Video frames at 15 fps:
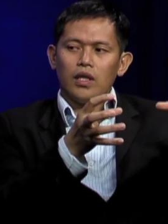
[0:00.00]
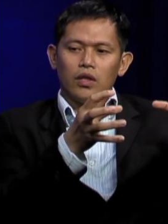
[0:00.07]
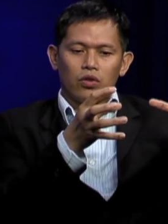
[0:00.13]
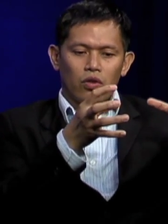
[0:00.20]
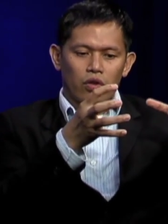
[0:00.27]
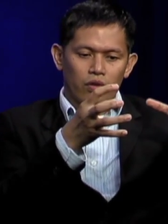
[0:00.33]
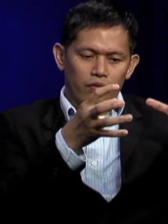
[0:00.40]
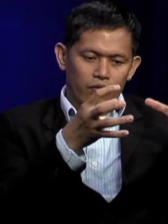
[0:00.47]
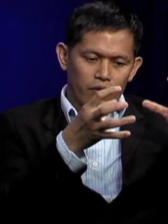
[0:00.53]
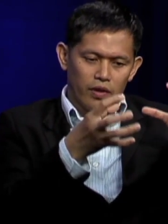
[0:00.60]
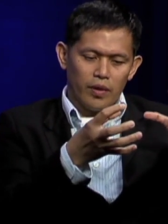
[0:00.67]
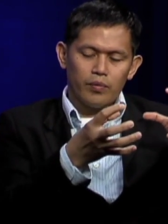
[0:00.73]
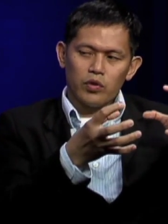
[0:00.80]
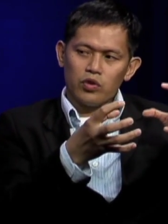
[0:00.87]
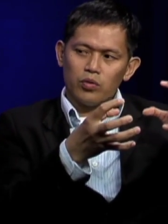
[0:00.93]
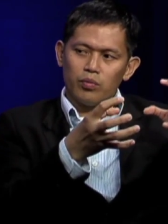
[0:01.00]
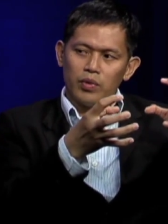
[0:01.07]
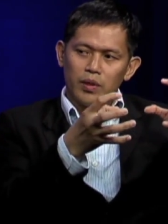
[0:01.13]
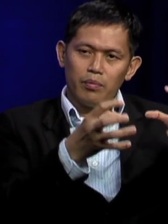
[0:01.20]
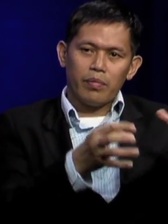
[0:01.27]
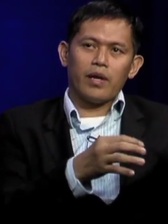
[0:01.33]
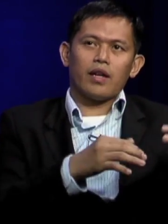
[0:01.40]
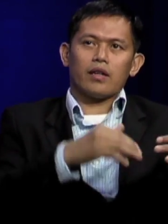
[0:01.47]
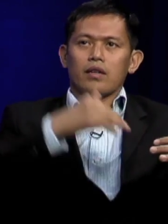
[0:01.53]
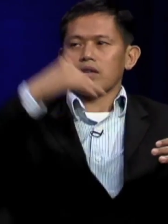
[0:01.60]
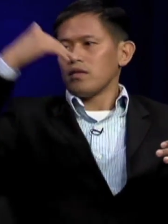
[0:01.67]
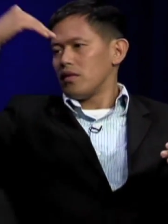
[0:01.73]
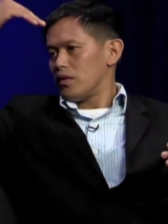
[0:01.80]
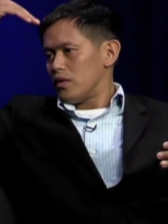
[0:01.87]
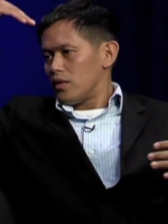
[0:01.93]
in order for them to be better,